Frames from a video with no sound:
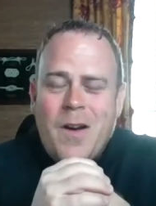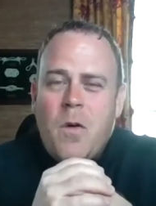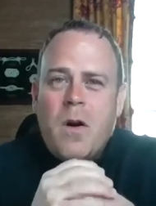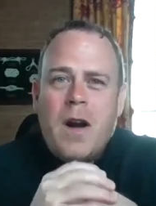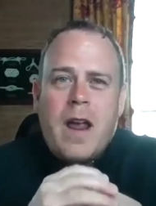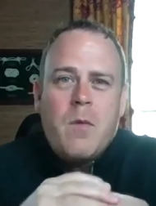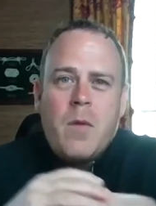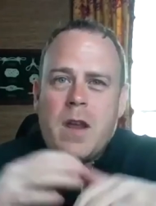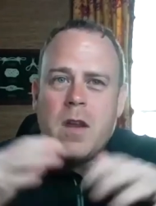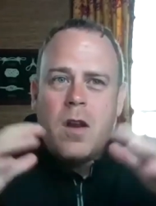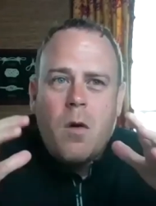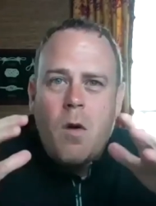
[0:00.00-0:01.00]
or and we
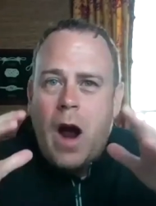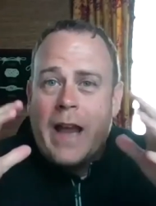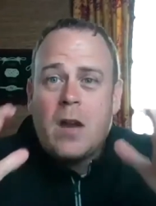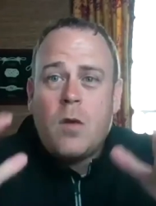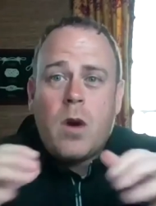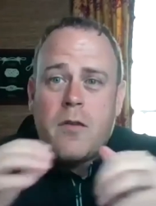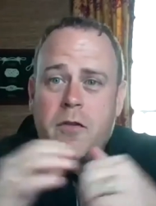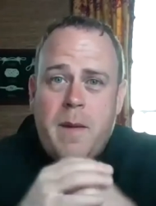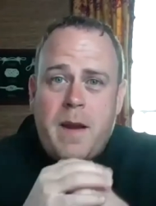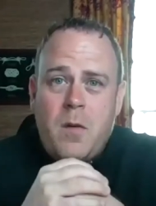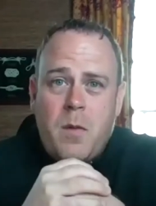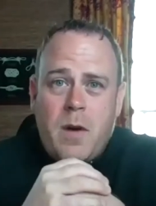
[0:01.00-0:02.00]
you know I can work from
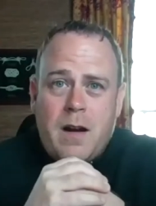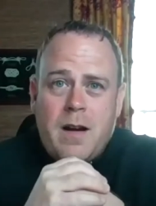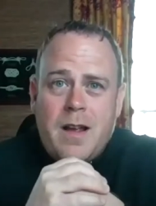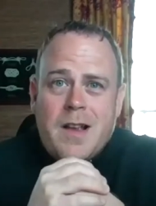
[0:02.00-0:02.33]
anywhere,